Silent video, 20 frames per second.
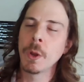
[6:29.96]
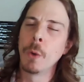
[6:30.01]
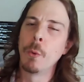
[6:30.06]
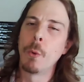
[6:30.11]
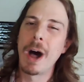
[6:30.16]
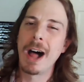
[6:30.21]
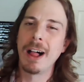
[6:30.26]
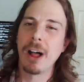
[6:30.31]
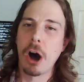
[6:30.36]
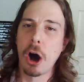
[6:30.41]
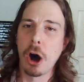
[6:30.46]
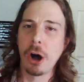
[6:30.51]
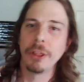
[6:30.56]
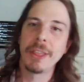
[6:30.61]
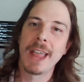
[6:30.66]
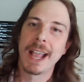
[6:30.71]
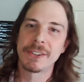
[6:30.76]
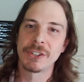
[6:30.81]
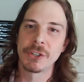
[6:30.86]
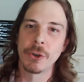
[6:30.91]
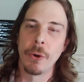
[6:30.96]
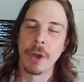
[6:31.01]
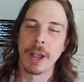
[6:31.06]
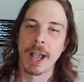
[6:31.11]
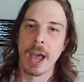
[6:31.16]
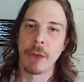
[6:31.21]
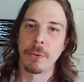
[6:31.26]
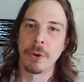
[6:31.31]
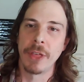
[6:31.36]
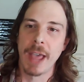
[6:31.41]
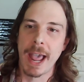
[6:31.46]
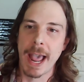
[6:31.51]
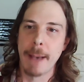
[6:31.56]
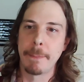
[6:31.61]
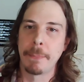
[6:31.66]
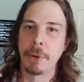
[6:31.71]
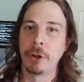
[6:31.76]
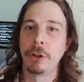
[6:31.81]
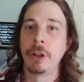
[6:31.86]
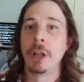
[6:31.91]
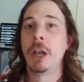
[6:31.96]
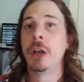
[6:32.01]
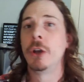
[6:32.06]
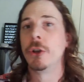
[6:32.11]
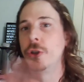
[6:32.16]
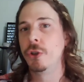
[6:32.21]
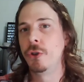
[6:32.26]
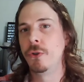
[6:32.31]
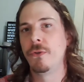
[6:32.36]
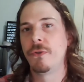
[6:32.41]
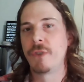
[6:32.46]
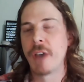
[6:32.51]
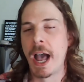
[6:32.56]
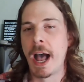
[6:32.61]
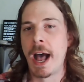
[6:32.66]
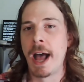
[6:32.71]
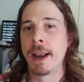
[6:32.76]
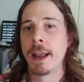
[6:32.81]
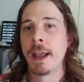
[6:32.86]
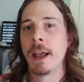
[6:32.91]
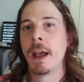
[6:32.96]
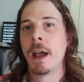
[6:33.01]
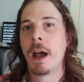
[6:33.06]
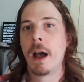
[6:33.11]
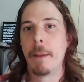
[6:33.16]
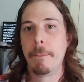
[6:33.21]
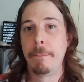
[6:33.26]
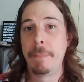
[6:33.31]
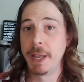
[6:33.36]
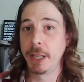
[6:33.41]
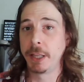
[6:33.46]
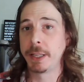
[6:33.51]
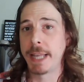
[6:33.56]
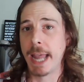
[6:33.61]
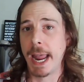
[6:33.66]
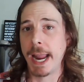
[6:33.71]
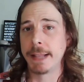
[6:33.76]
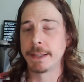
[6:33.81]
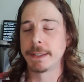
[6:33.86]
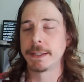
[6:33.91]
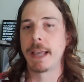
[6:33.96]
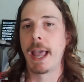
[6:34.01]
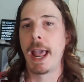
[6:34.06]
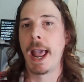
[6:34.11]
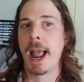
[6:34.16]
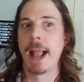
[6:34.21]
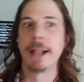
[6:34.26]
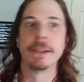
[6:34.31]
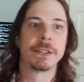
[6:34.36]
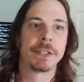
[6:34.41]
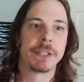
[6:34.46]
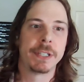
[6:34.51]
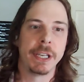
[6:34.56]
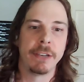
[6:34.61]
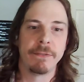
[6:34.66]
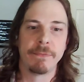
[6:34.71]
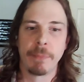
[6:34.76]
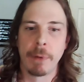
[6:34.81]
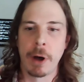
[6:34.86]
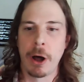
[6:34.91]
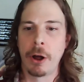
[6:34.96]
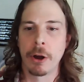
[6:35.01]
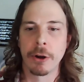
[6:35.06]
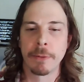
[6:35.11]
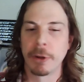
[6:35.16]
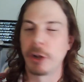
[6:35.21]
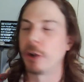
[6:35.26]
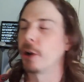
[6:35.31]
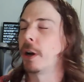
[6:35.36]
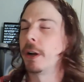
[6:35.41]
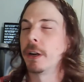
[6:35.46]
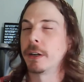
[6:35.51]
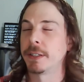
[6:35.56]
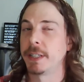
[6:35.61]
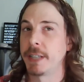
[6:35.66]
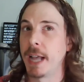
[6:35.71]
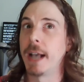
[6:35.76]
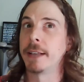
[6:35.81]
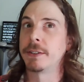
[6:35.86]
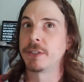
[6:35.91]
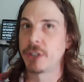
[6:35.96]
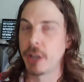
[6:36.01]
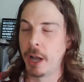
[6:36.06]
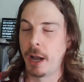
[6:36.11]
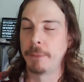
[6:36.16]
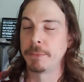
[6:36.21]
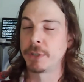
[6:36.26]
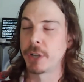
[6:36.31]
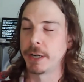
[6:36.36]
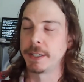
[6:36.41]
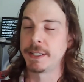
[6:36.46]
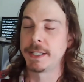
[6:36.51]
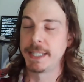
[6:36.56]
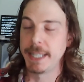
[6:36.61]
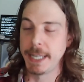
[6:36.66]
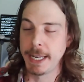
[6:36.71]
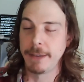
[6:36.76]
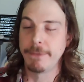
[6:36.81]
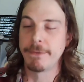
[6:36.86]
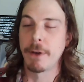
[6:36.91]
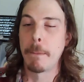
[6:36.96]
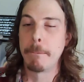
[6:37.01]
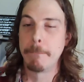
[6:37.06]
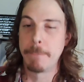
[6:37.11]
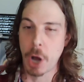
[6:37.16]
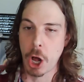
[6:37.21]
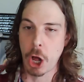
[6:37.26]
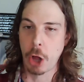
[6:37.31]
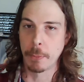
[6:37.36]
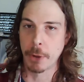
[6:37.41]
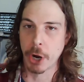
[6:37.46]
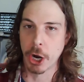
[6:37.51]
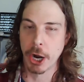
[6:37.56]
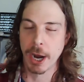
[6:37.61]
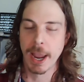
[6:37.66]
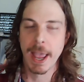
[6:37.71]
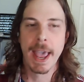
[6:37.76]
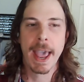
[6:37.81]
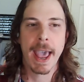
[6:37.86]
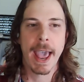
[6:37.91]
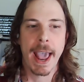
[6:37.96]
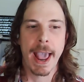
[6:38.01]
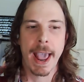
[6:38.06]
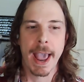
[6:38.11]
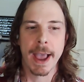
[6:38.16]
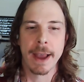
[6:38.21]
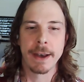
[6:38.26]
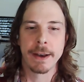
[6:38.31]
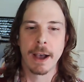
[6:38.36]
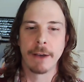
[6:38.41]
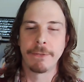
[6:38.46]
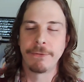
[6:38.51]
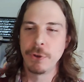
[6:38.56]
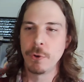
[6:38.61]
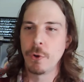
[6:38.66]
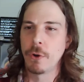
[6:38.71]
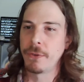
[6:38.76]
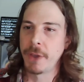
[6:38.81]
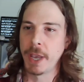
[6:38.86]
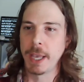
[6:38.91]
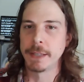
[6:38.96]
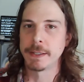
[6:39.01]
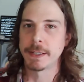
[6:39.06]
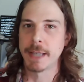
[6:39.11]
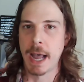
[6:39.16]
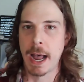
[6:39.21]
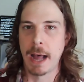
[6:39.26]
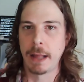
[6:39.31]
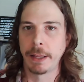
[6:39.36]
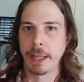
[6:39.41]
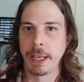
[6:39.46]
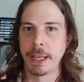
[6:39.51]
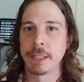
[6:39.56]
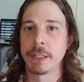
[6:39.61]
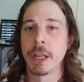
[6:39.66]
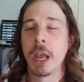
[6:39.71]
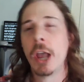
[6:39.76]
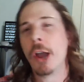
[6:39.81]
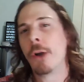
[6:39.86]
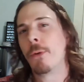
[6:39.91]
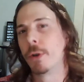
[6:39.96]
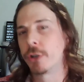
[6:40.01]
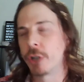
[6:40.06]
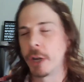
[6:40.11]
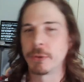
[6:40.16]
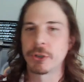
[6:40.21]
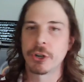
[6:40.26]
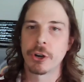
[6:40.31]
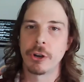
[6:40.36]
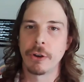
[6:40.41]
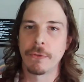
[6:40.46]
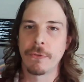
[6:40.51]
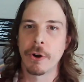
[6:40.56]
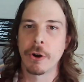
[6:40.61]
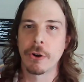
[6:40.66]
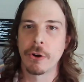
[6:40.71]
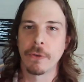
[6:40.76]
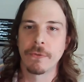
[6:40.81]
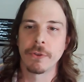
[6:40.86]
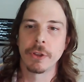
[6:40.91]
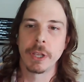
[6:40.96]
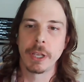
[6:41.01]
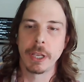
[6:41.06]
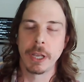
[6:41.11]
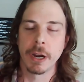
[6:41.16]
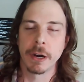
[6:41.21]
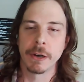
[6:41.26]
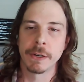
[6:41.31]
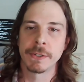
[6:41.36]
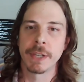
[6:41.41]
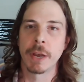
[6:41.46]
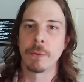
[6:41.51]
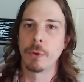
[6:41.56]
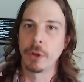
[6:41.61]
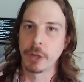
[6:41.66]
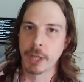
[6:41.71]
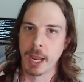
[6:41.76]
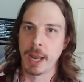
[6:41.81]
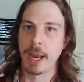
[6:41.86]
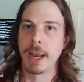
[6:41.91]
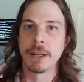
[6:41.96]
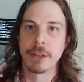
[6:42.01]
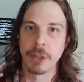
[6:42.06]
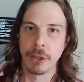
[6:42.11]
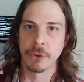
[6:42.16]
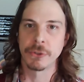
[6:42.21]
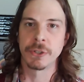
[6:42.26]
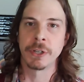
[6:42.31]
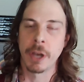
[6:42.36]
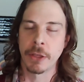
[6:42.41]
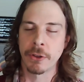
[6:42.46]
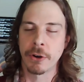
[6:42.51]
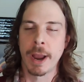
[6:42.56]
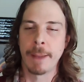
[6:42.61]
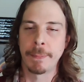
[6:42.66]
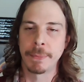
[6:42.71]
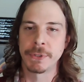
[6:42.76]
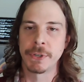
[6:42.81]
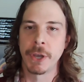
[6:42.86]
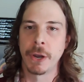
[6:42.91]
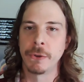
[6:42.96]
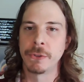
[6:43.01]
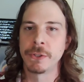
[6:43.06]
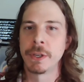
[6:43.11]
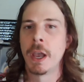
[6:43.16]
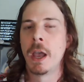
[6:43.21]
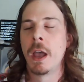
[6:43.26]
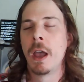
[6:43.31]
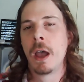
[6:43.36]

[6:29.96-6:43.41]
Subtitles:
While all that's going on with Apple, you've got Bill Gates and Steve Ballmer, Steve Ballmer, and a few of his colleagues, which I'm sure you've heard over the years, and we'll get into those in other episodes,